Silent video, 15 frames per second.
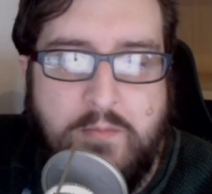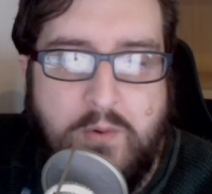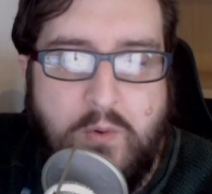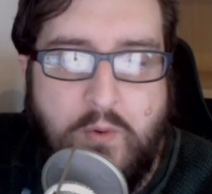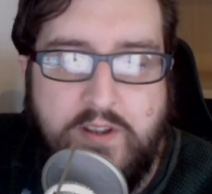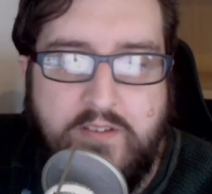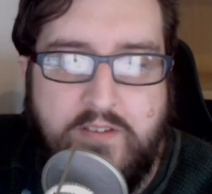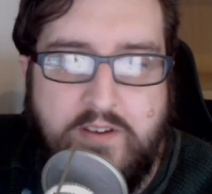
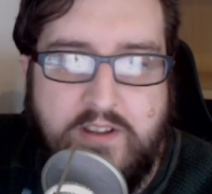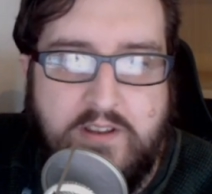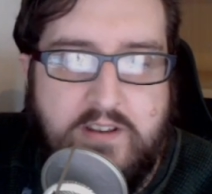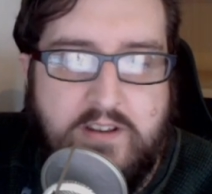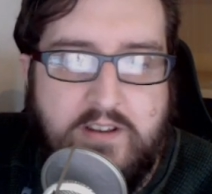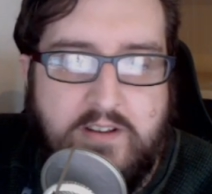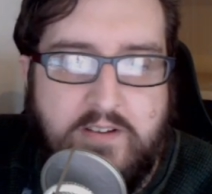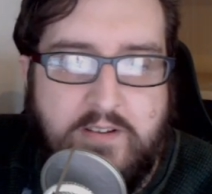more to
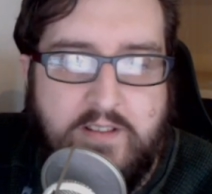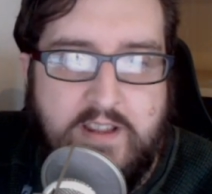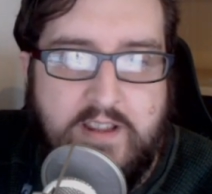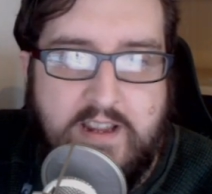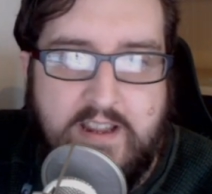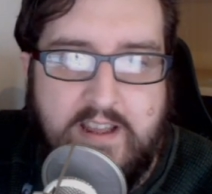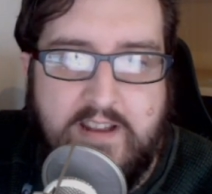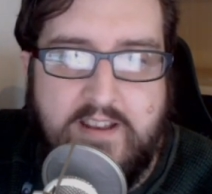
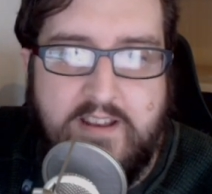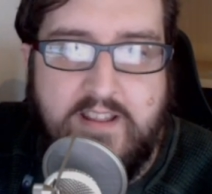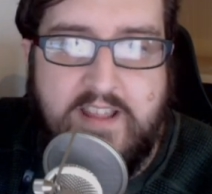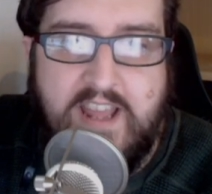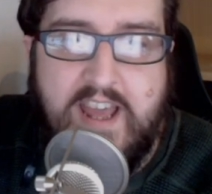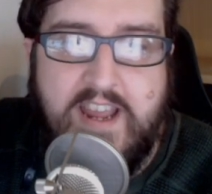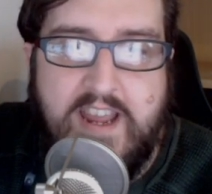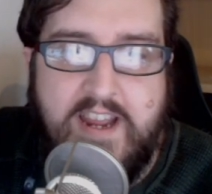the
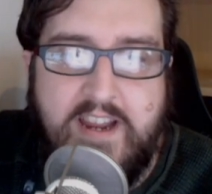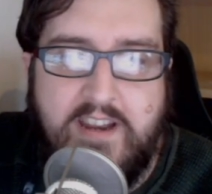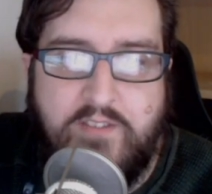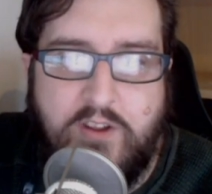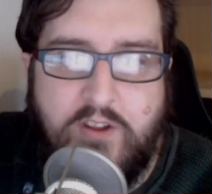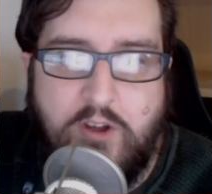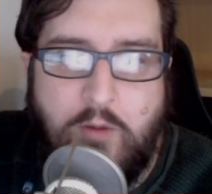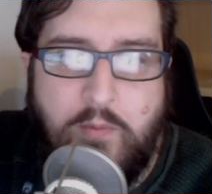aid of
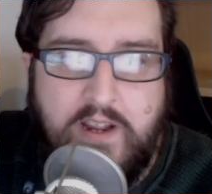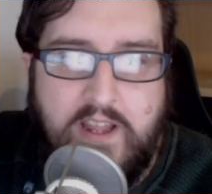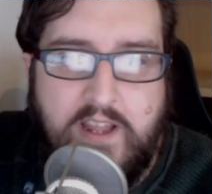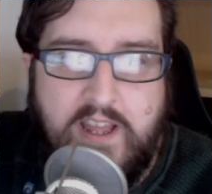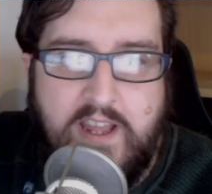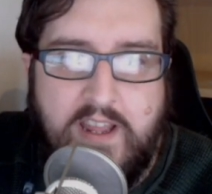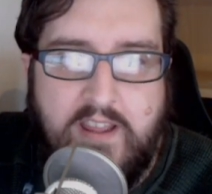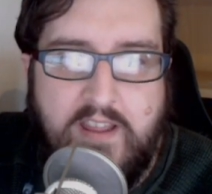the Goblin
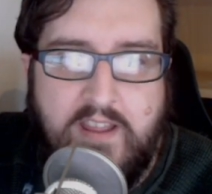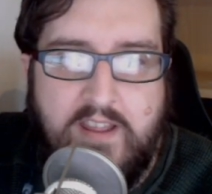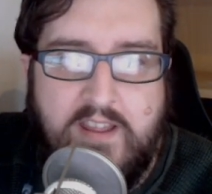King.